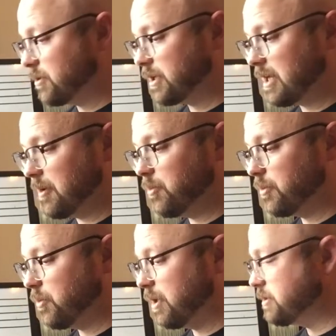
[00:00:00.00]
come up with
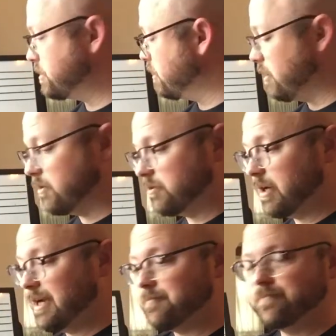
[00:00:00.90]
ones on our own,
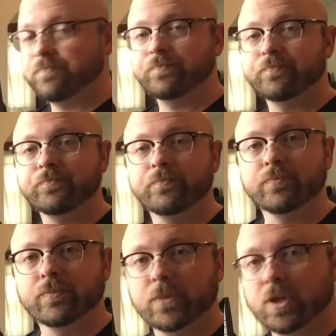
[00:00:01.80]
right?
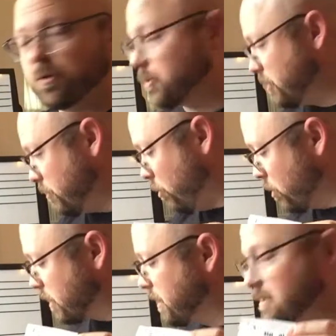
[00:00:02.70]
Or we're gonna
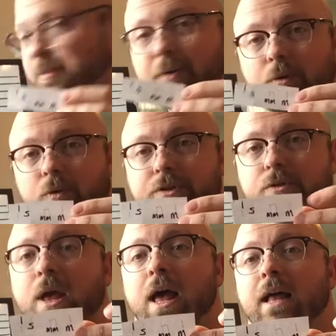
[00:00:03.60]
organize them how we want to.
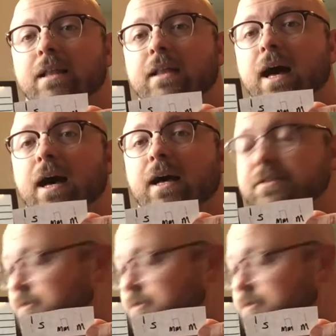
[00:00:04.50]
La,